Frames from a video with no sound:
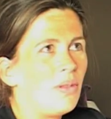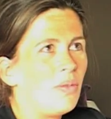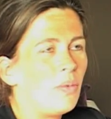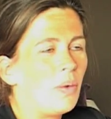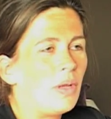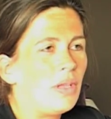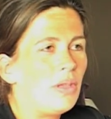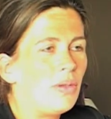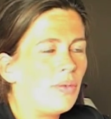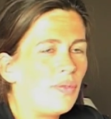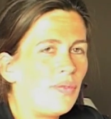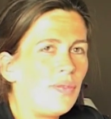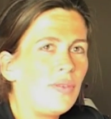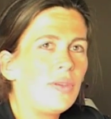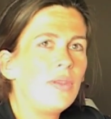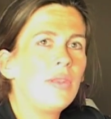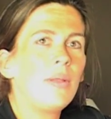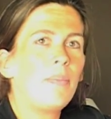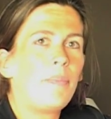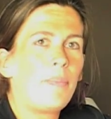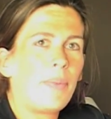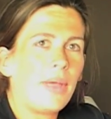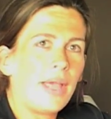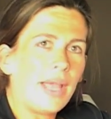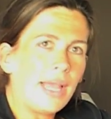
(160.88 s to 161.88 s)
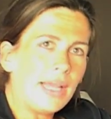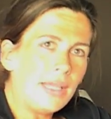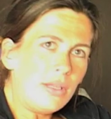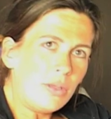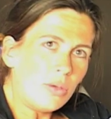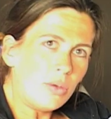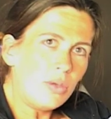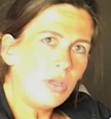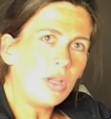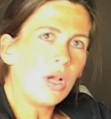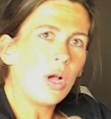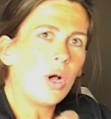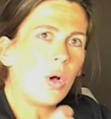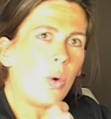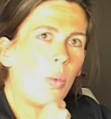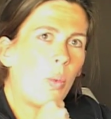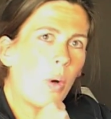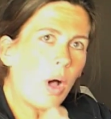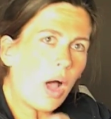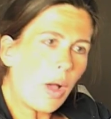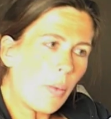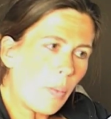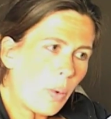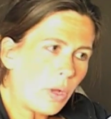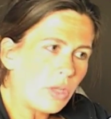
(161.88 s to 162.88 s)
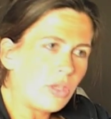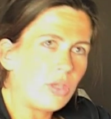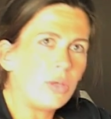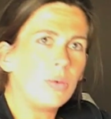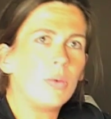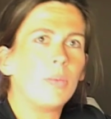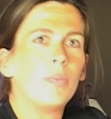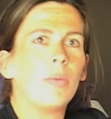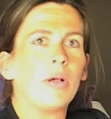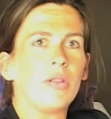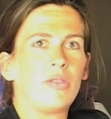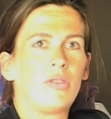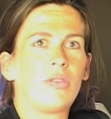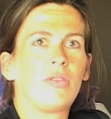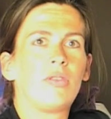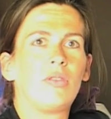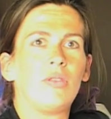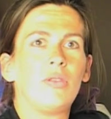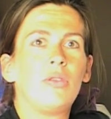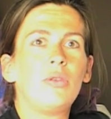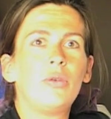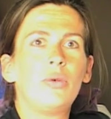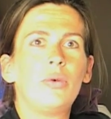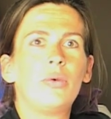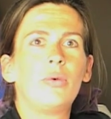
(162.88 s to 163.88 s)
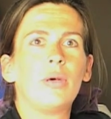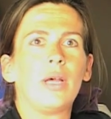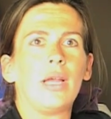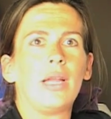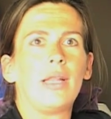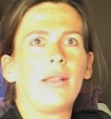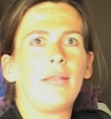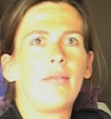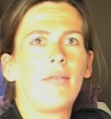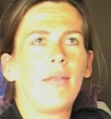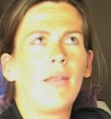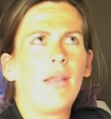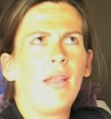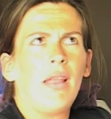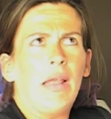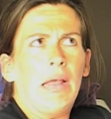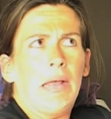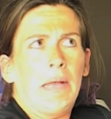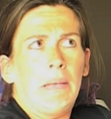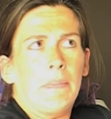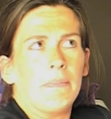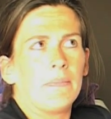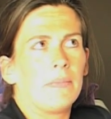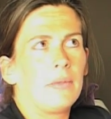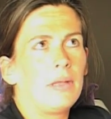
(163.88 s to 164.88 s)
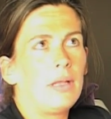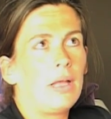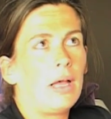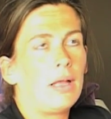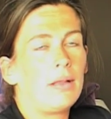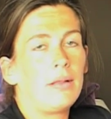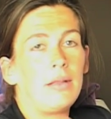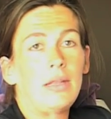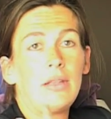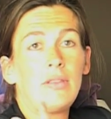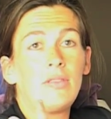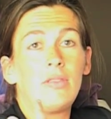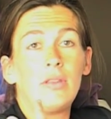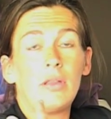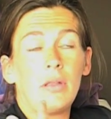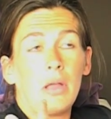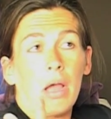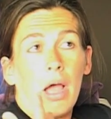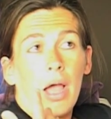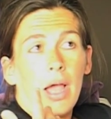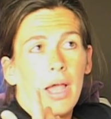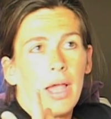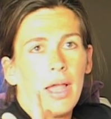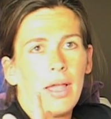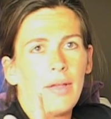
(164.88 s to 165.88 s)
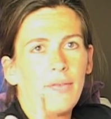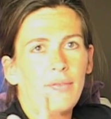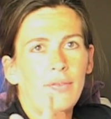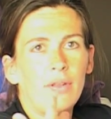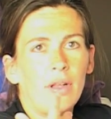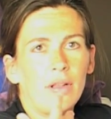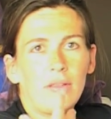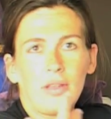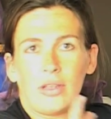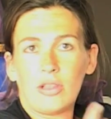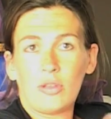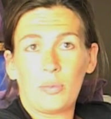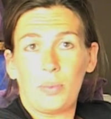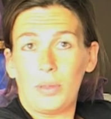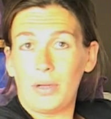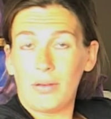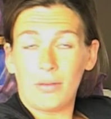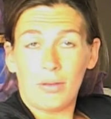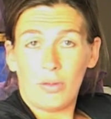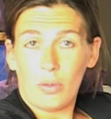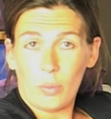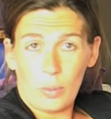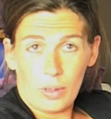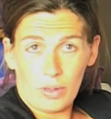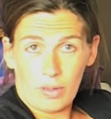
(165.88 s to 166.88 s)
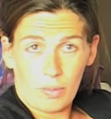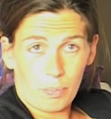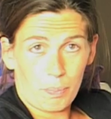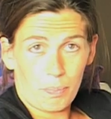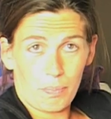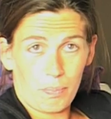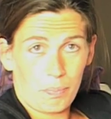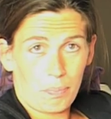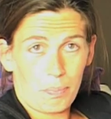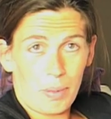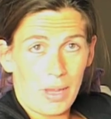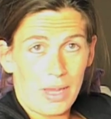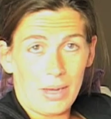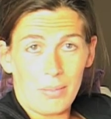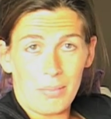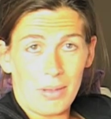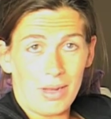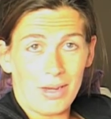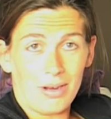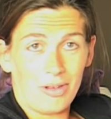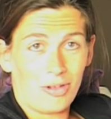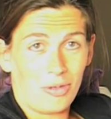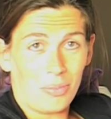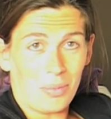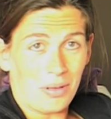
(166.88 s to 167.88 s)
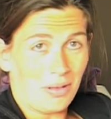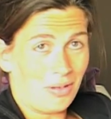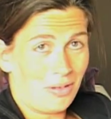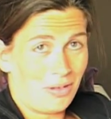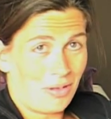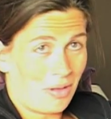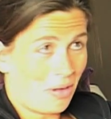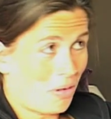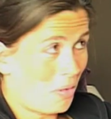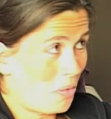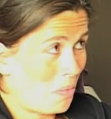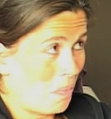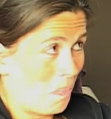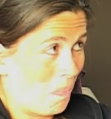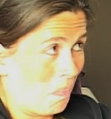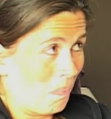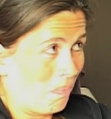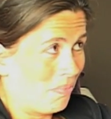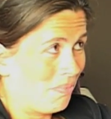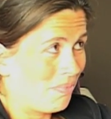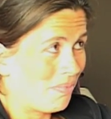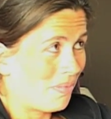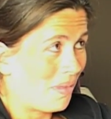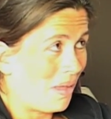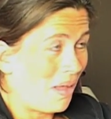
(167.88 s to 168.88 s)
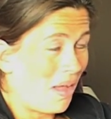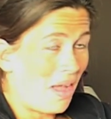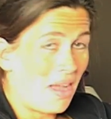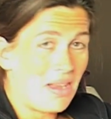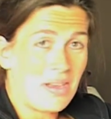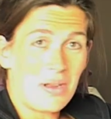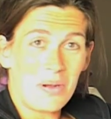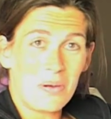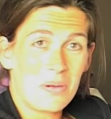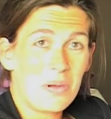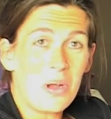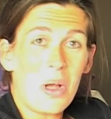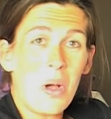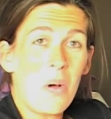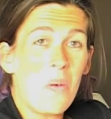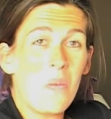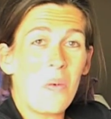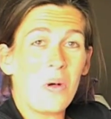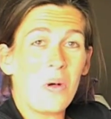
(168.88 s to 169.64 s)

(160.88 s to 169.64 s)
When you feel the pain, you know what you must do. And yeah, I have not experience with pain management, so I don't know